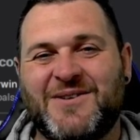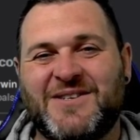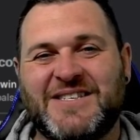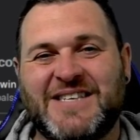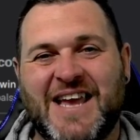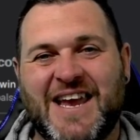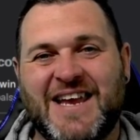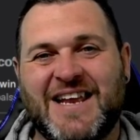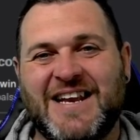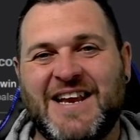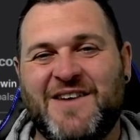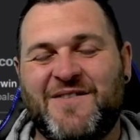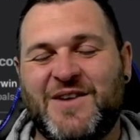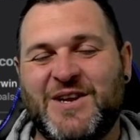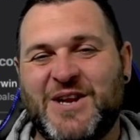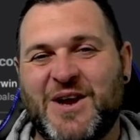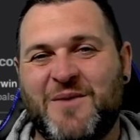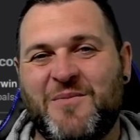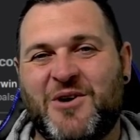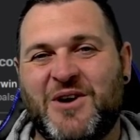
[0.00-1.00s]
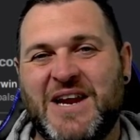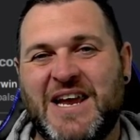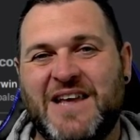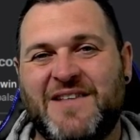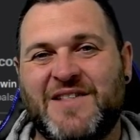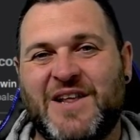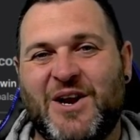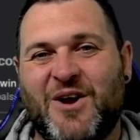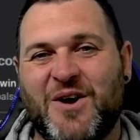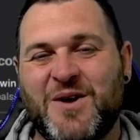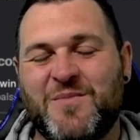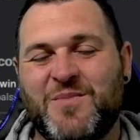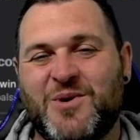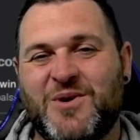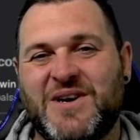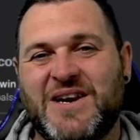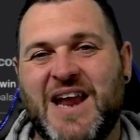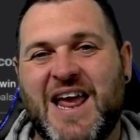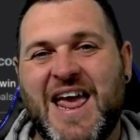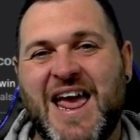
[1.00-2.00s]
Secondly, if you don't mind hitting the like
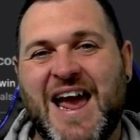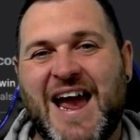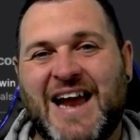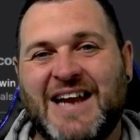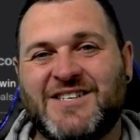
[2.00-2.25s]
button and